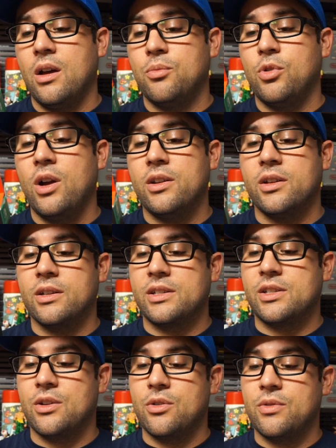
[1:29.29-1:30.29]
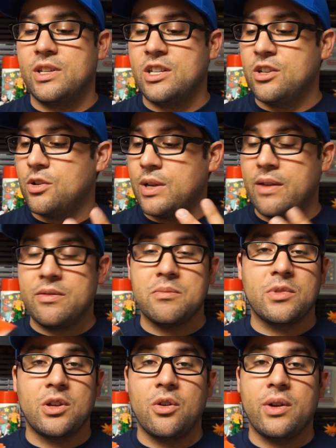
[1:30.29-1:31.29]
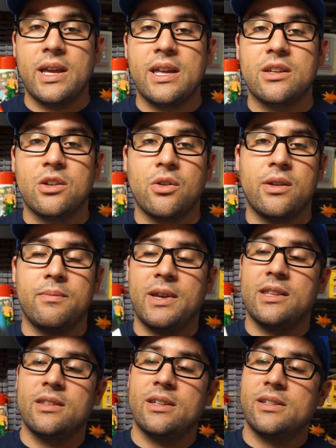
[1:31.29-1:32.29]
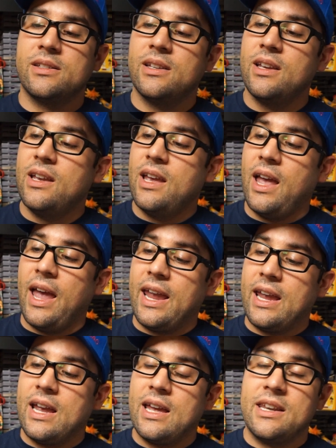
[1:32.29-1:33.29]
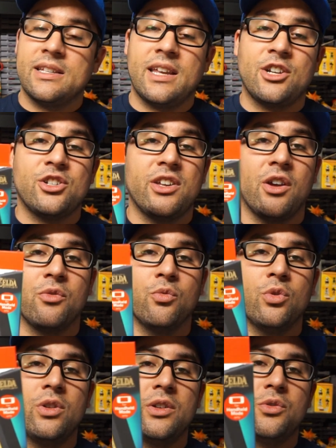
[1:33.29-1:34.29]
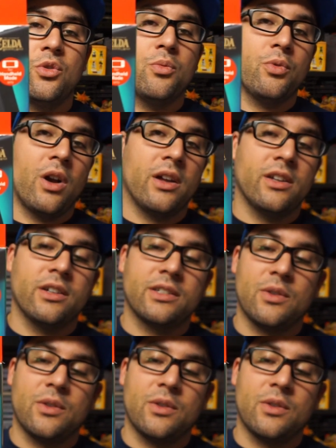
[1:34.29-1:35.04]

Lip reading: product. So Nintendo gave them the go ahead and make this, and it's actually a really cool product.